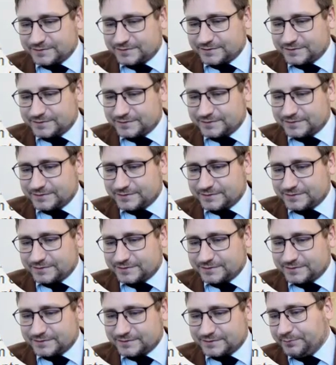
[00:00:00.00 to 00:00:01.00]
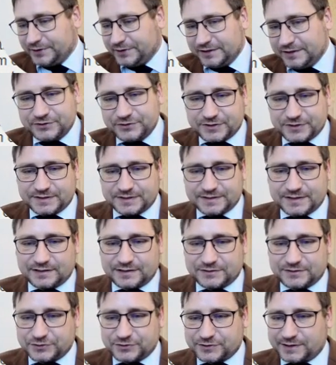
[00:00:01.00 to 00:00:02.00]
you might be
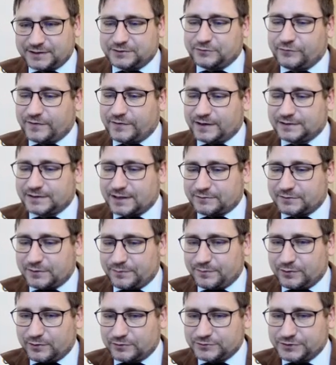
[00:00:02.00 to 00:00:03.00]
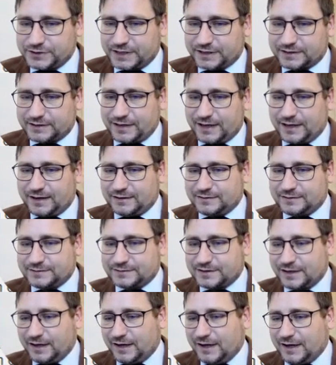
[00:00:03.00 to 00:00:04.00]
interested, try to find our project and